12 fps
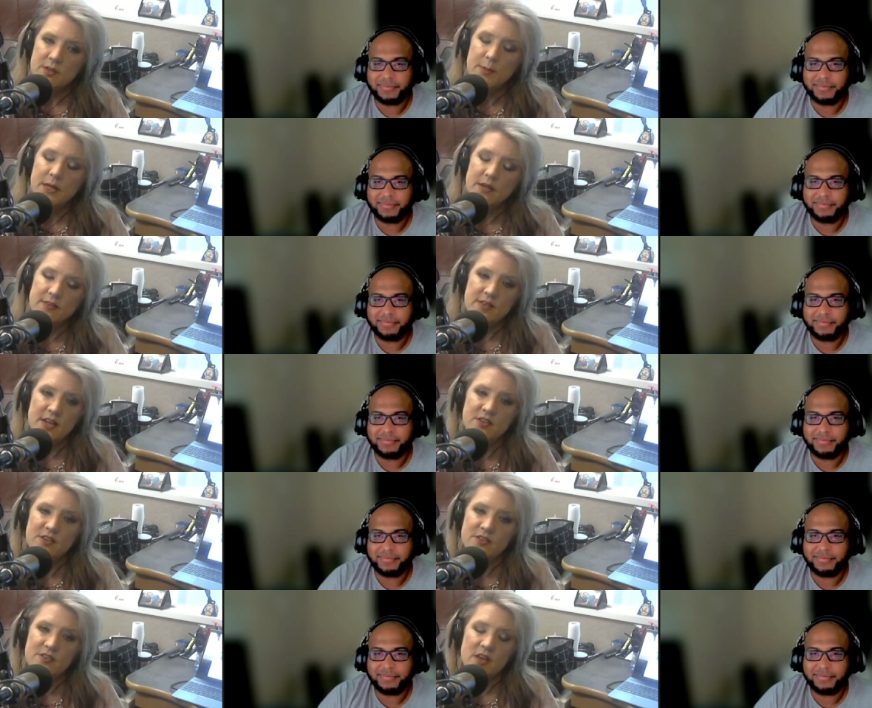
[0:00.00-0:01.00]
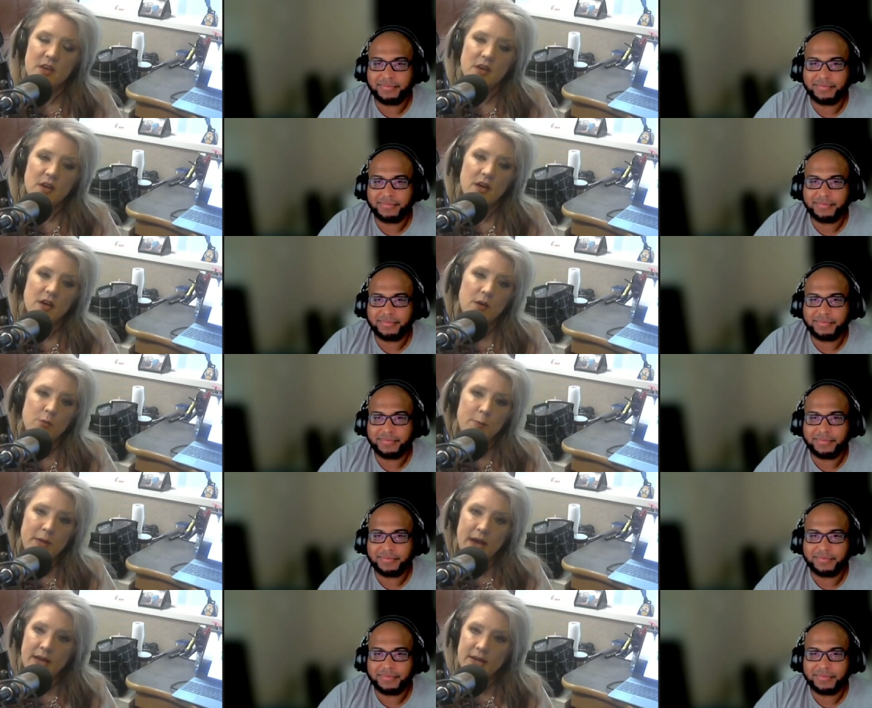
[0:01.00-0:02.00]
Speaker 1: beginning stages. Uh, we'll
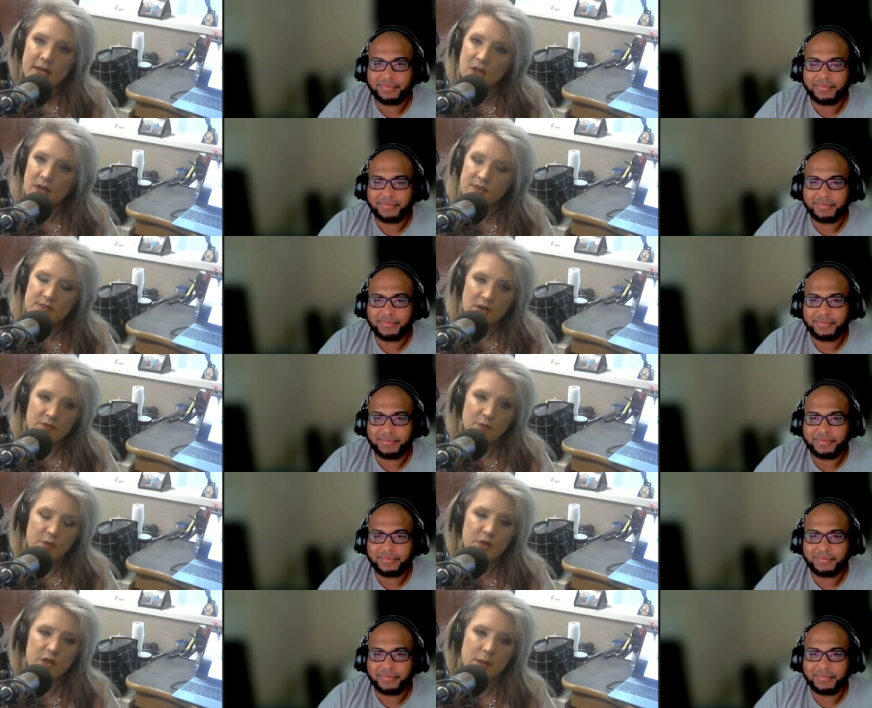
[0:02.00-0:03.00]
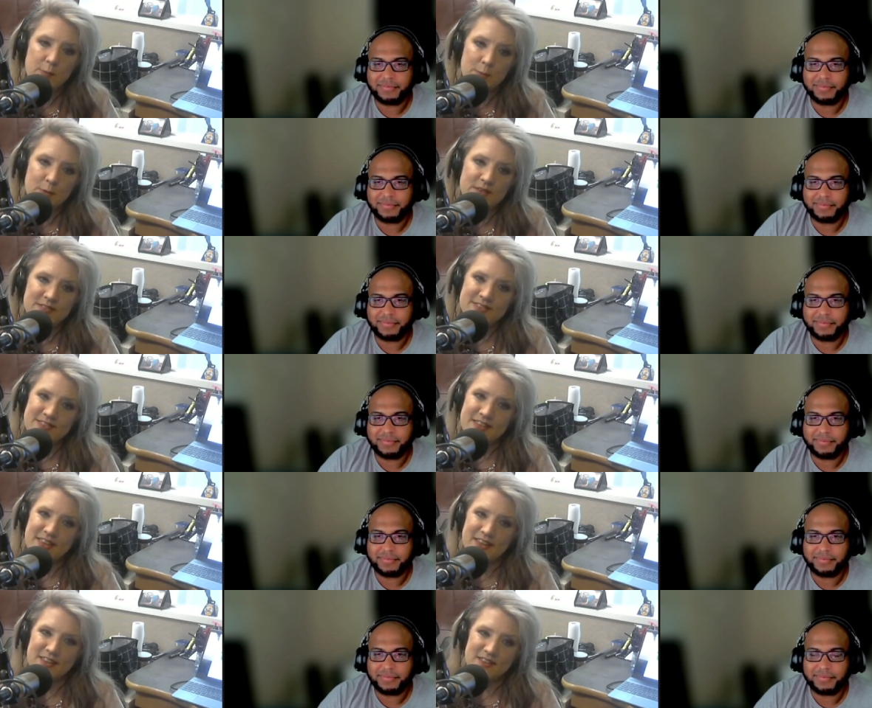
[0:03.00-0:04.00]
be adding a lot of stuff over the coming months
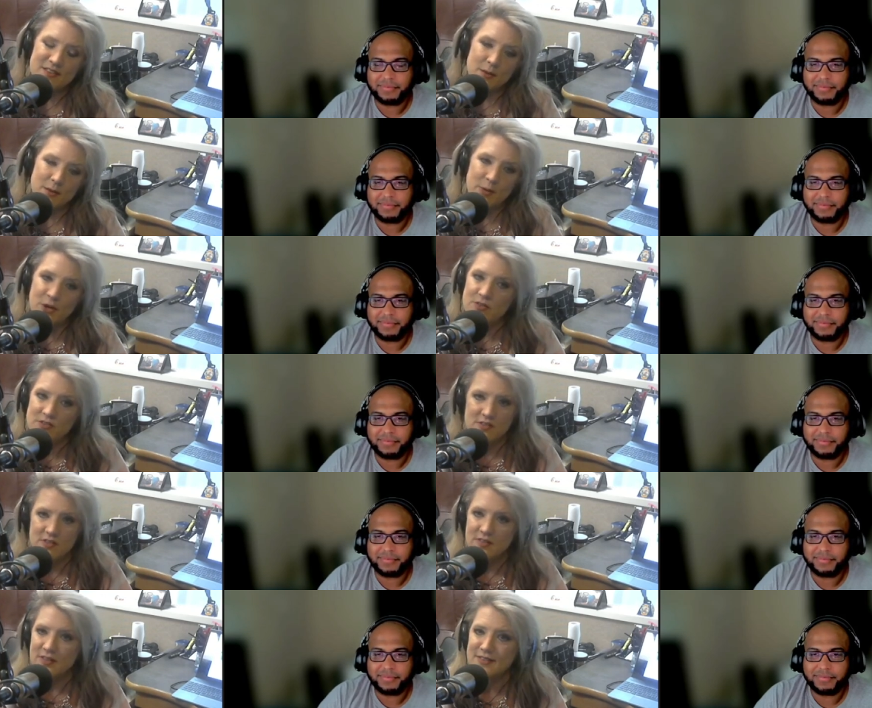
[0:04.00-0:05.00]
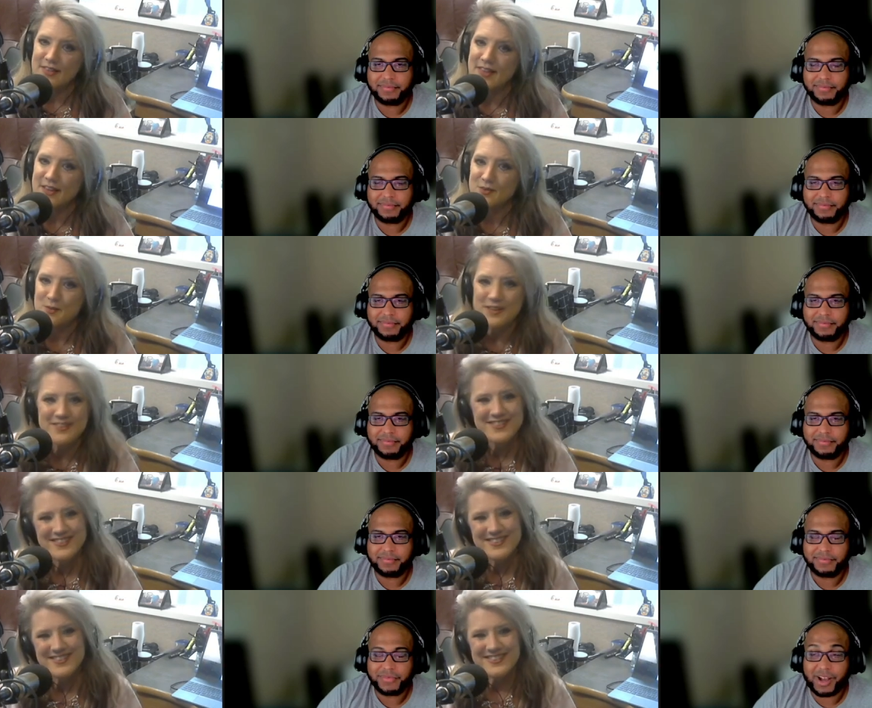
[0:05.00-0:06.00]
and appearances and things like that as well.
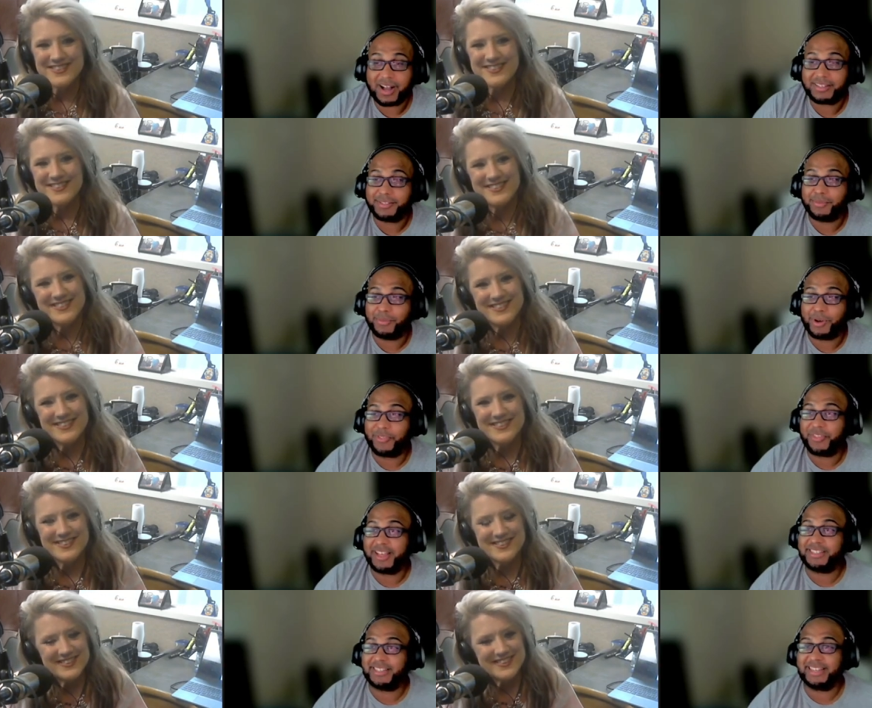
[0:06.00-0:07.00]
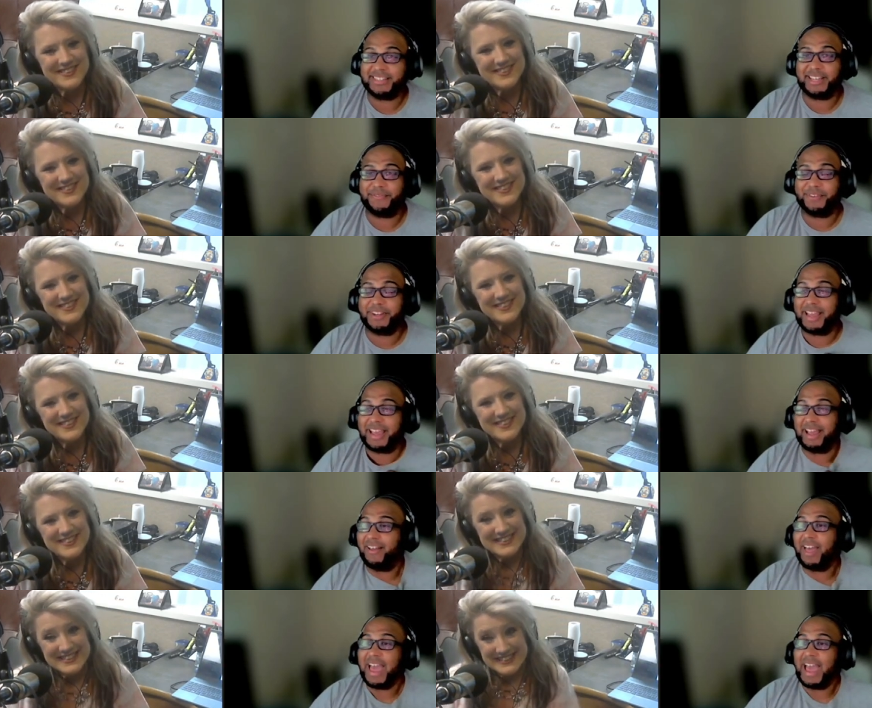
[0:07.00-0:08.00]
Speaker 2: Awesome. Well, thanks again, Stephanie.
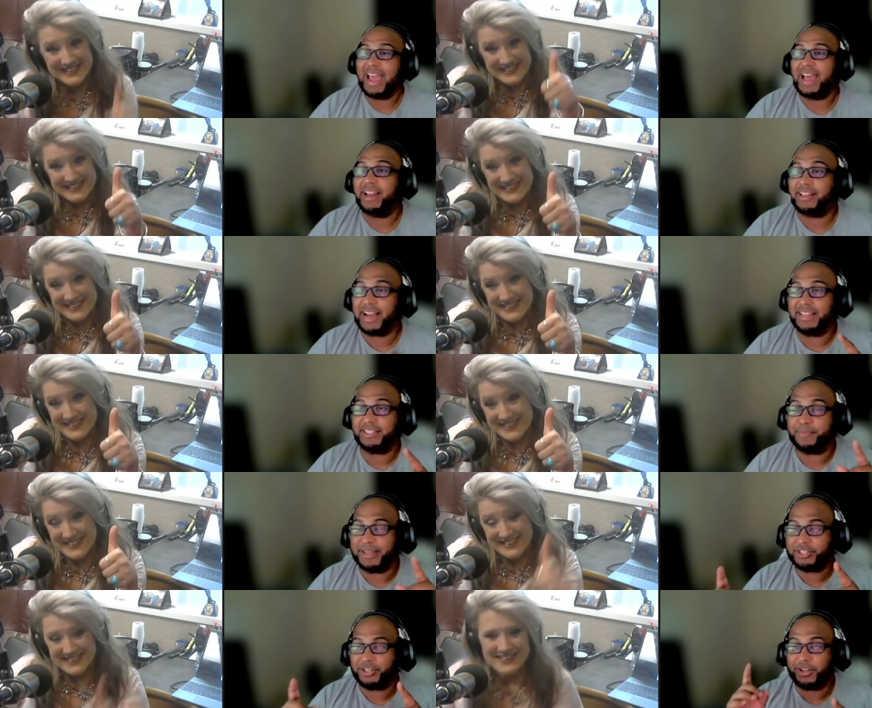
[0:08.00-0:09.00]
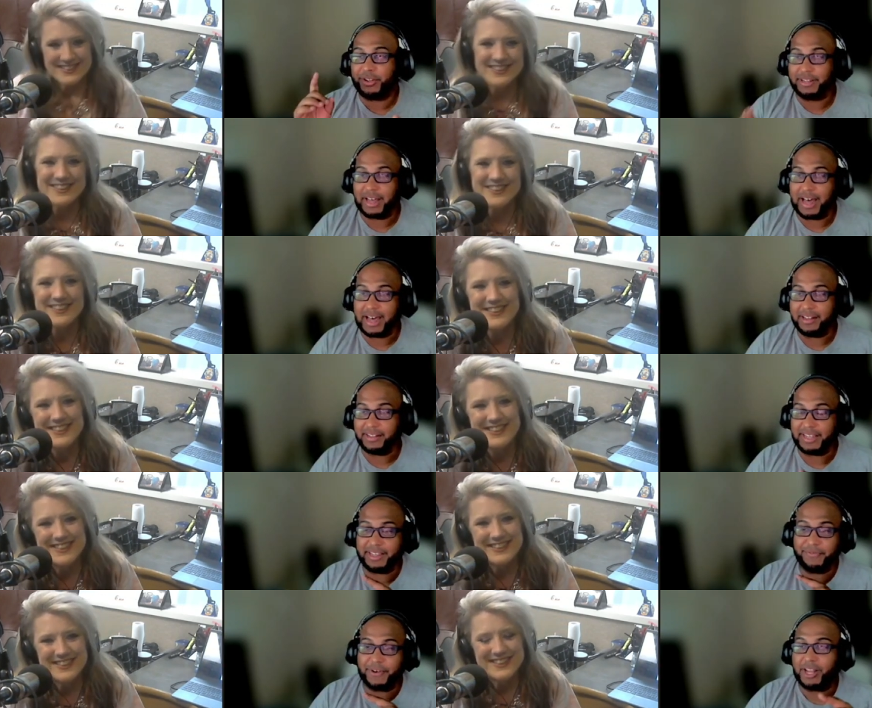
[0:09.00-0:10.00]
And guys, make sure you uh,
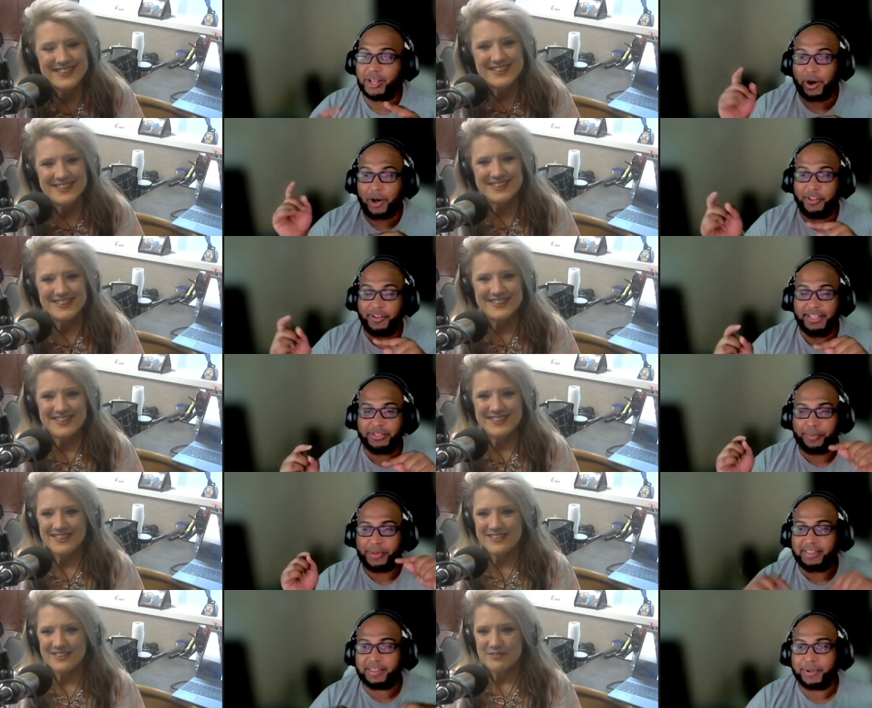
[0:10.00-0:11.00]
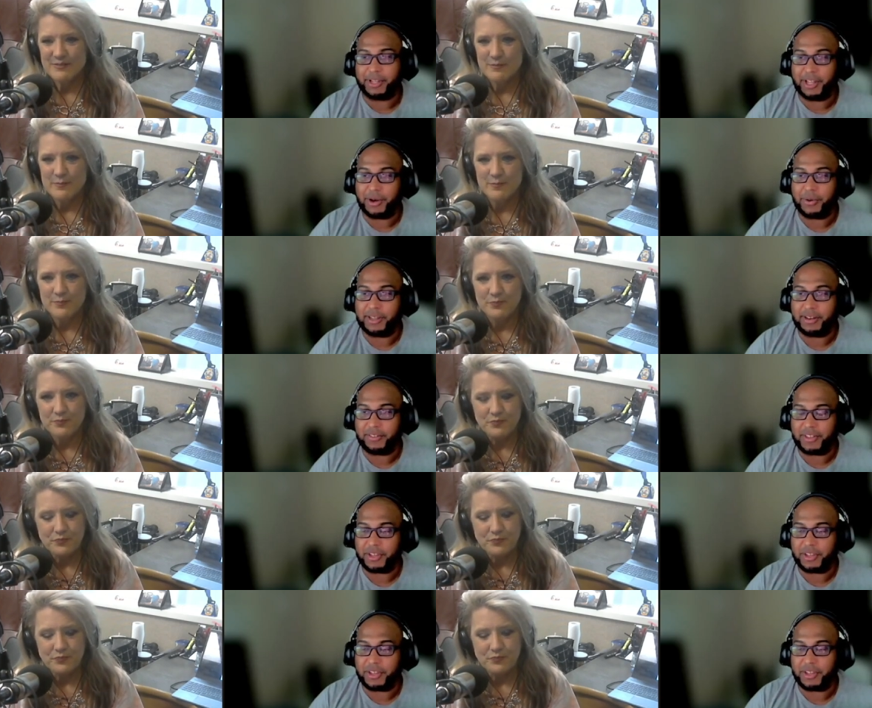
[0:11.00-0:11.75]
link, follow. All the links will be at below in the